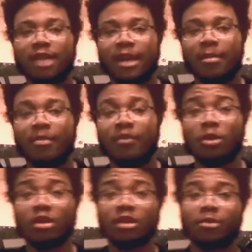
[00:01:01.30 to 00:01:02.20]

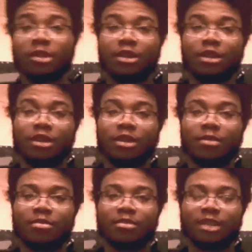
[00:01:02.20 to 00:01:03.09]
M4, which,
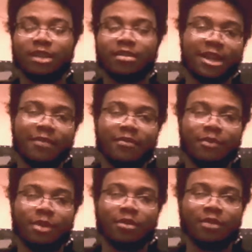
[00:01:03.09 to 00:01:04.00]
here's my
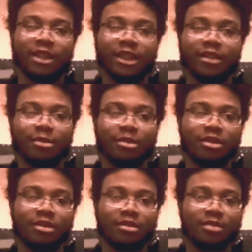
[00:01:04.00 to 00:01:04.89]
M4 over here,
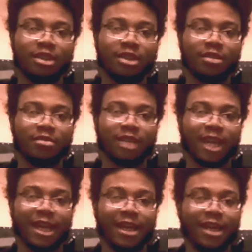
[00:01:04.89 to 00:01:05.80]
or, my
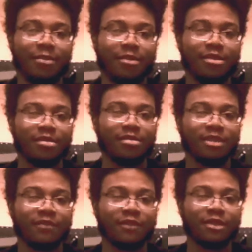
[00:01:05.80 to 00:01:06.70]
AK was
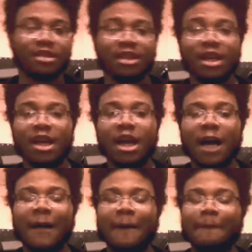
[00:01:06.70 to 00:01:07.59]
my first.
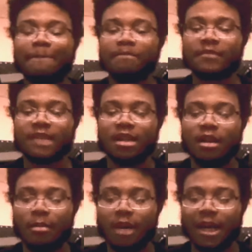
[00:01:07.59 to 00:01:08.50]

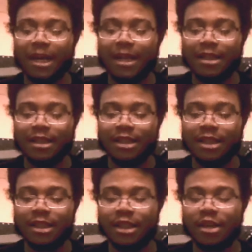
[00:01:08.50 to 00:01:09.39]
But,
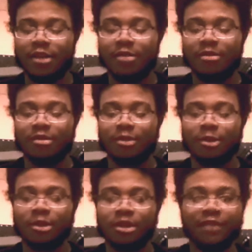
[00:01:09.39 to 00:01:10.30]

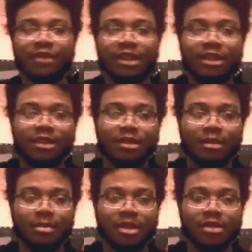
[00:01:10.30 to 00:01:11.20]
or even
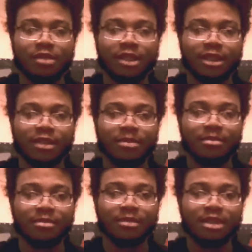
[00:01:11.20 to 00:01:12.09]
pistol here.
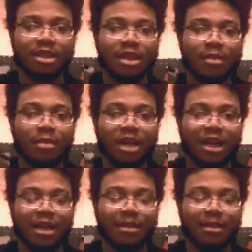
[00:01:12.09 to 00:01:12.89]
But,